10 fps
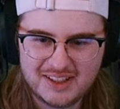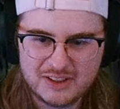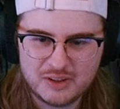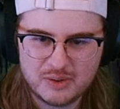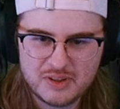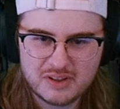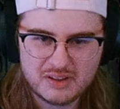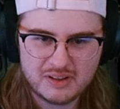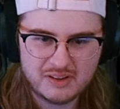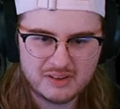Huge.
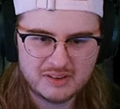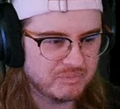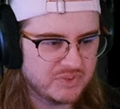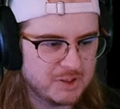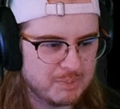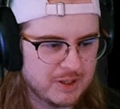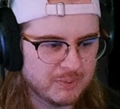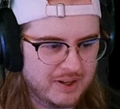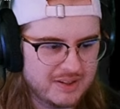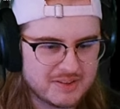The bit
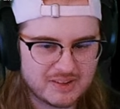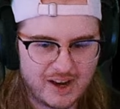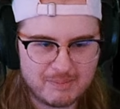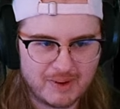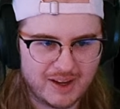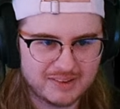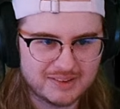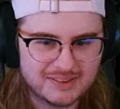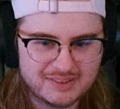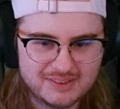rate is not bad.
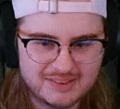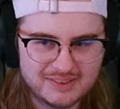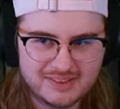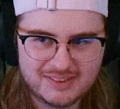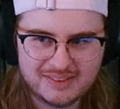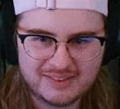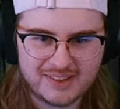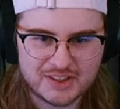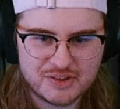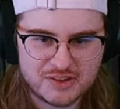
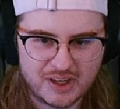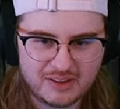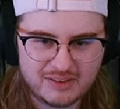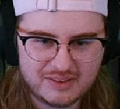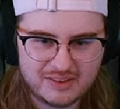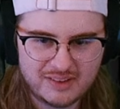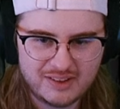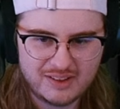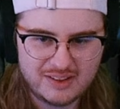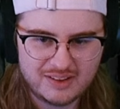That's insane.
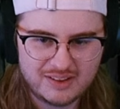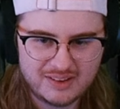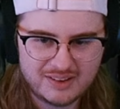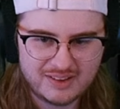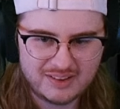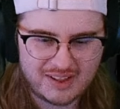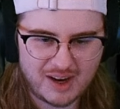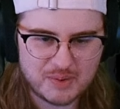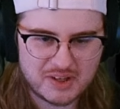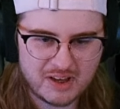
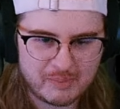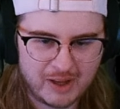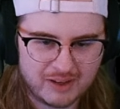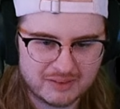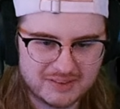How is it not bad?